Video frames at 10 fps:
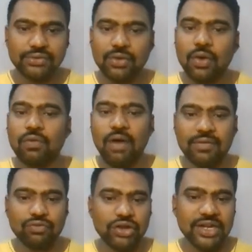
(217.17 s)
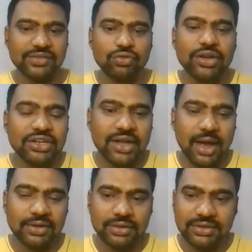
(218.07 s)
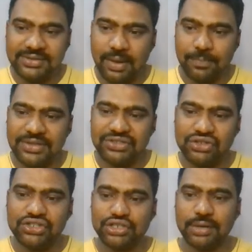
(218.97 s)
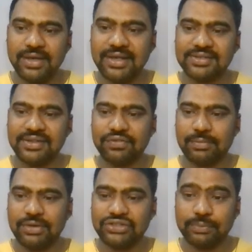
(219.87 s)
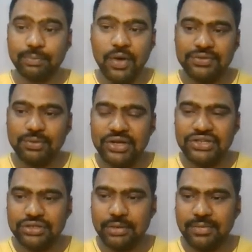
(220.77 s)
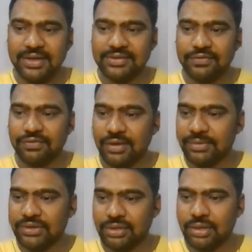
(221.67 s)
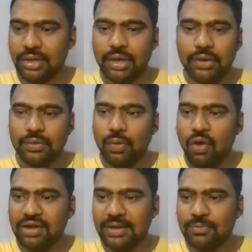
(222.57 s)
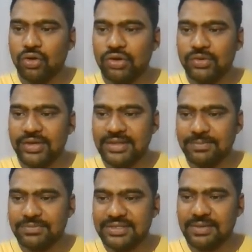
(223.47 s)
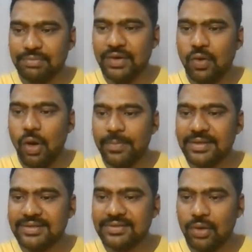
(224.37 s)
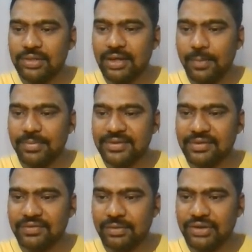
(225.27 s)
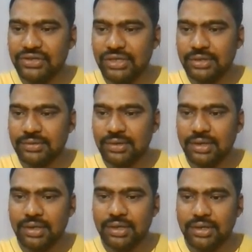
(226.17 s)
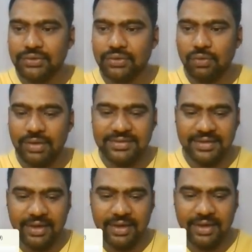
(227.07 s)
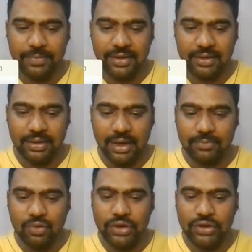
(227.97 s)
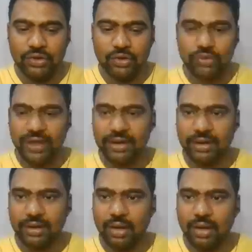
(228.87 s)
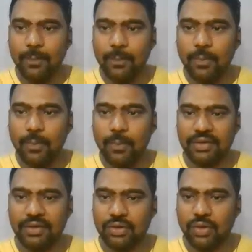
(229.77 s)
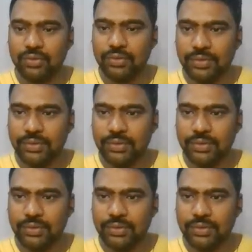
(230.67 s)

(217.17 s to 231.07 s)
So what we need is we need these companies decision makers information, possible decision makers information. Now what I'm going to do is I'm just simply copying this all the companies information. So once I copy, I'm going to here apollo.io now.